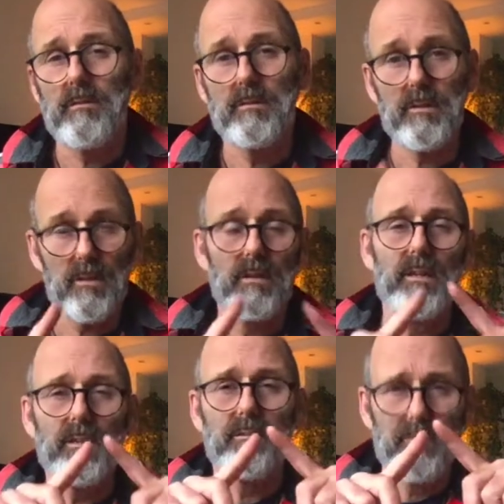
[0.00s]
So
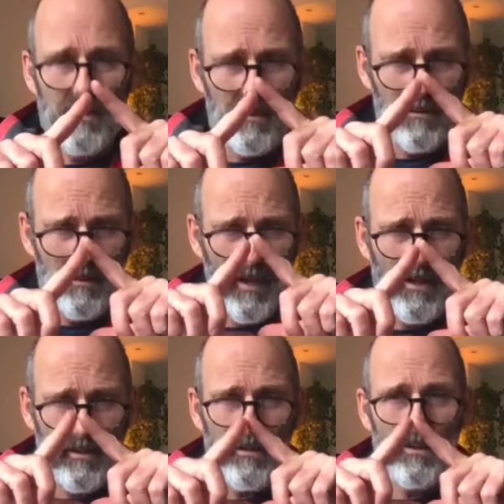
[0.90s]
hedron,
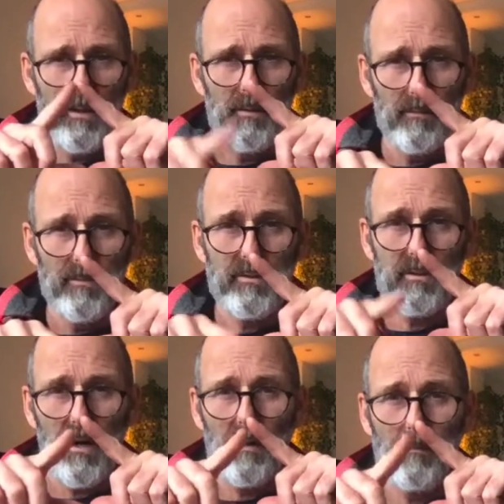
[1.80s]
like the
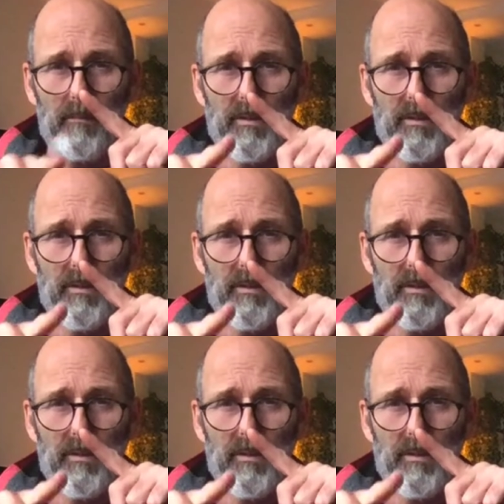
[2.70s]
star, the